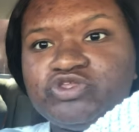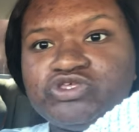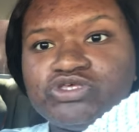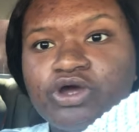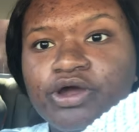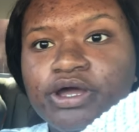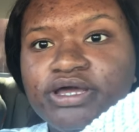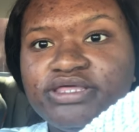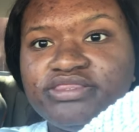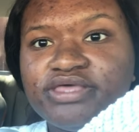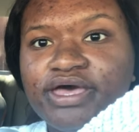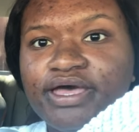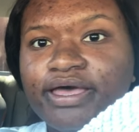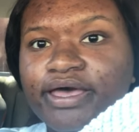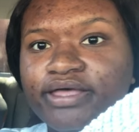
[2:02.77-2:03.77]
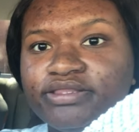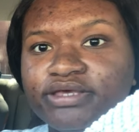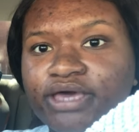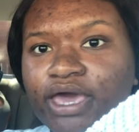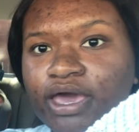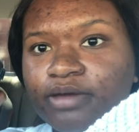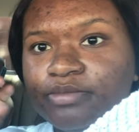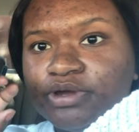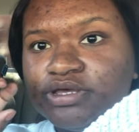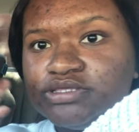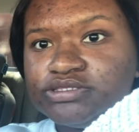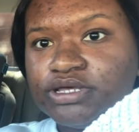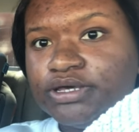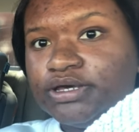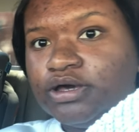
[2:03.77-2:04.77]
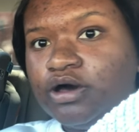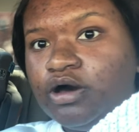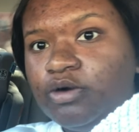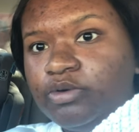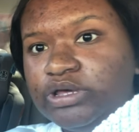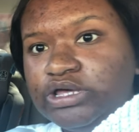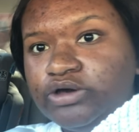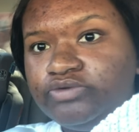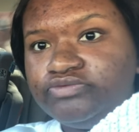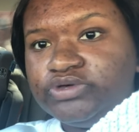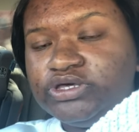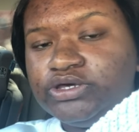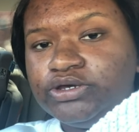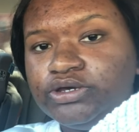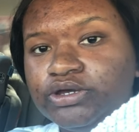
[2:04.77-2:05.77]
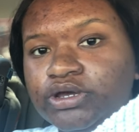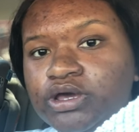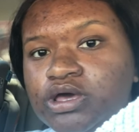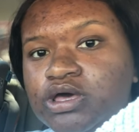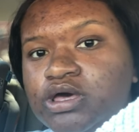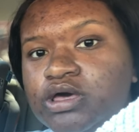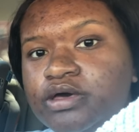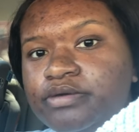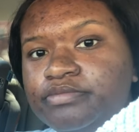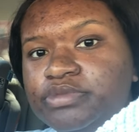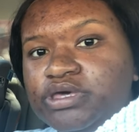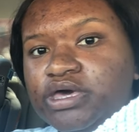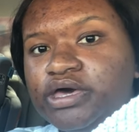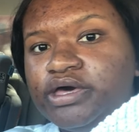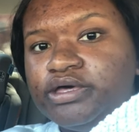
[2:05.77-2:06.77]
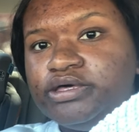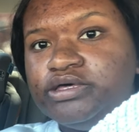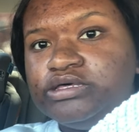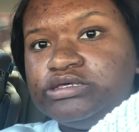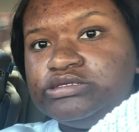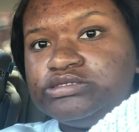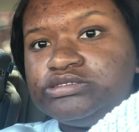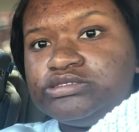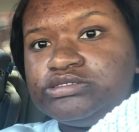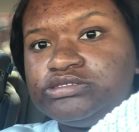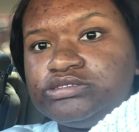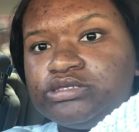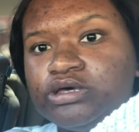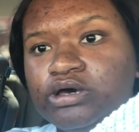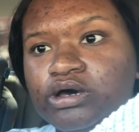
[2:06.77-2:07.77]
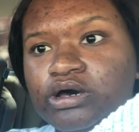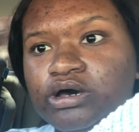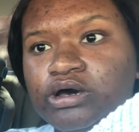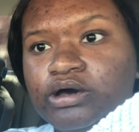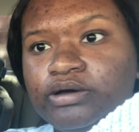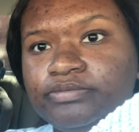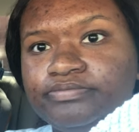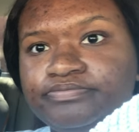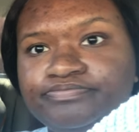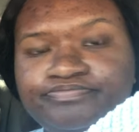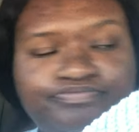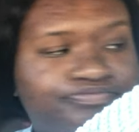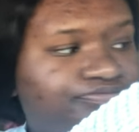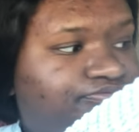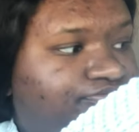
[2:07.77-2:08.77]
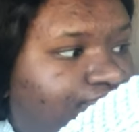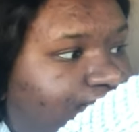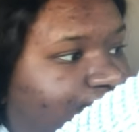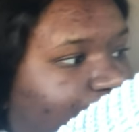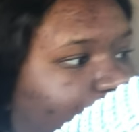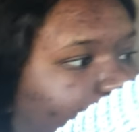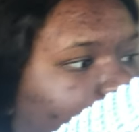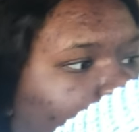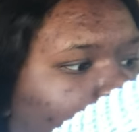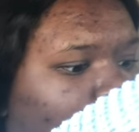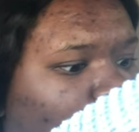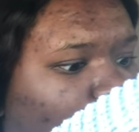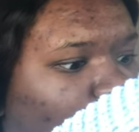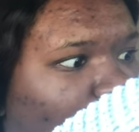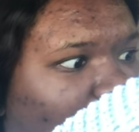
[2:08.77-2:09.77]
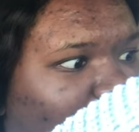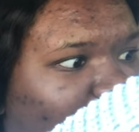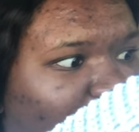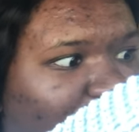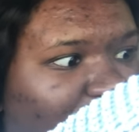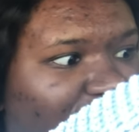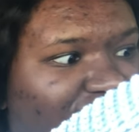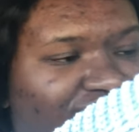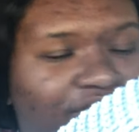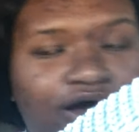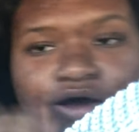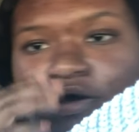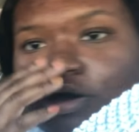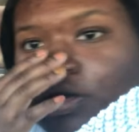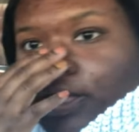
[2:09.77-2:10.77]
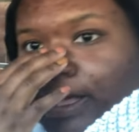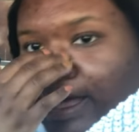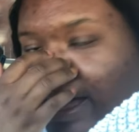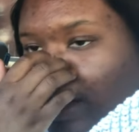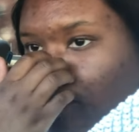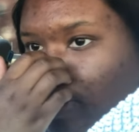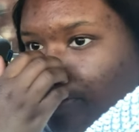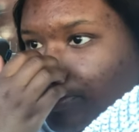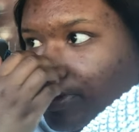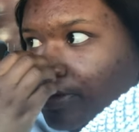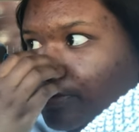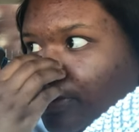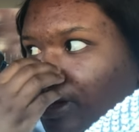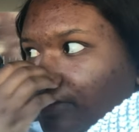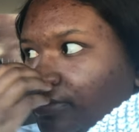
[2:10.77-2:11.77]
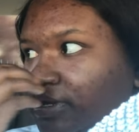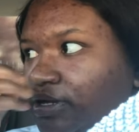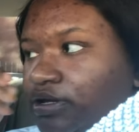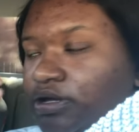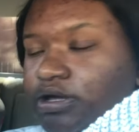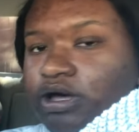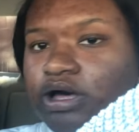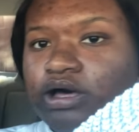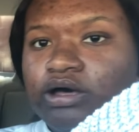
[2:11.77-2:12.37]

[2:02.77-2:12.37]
Sorry that the camera is like all the way over here because, watch it, you can find how I put mama,